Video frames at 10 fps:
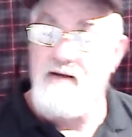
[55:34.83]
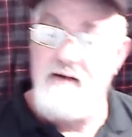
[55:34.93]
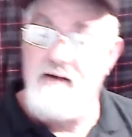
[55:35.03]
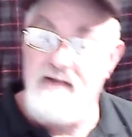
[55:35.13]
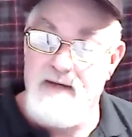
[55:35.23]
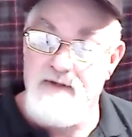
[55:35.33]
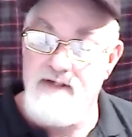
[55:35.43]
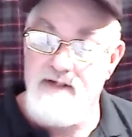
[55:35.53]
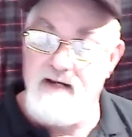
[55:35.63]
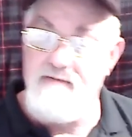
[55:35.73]
Is that what you're
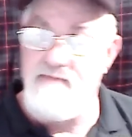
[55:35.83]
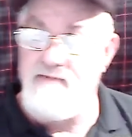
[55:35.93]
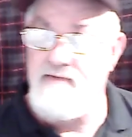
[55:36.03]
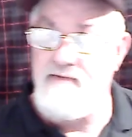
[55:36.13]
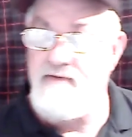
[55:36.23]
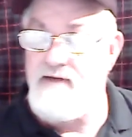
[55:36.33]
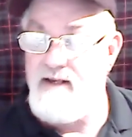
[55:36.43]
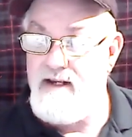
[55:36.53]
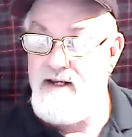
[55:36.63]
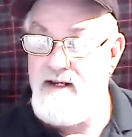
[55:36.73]
saying?
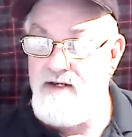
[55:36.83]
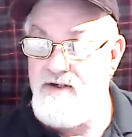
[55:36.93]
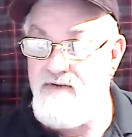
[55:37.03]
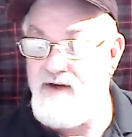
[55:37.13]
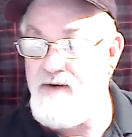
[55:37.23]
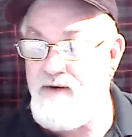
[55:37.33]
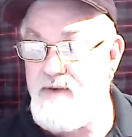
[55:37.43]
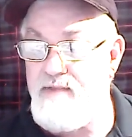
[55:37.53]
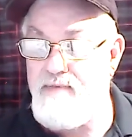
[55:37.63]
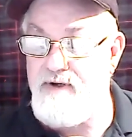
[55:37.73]
So if I go
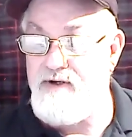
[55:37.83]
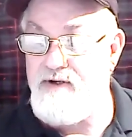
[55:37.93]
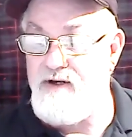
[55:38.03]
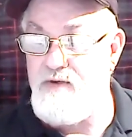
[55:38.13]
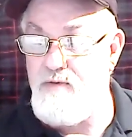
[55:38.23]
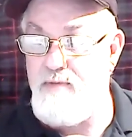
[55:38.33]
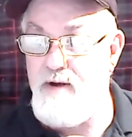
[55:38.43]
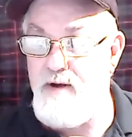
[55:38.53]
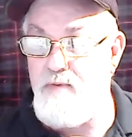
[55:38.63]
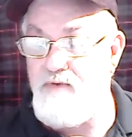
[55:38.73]
to a
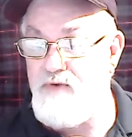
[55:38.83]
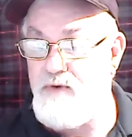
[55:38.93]
pub with you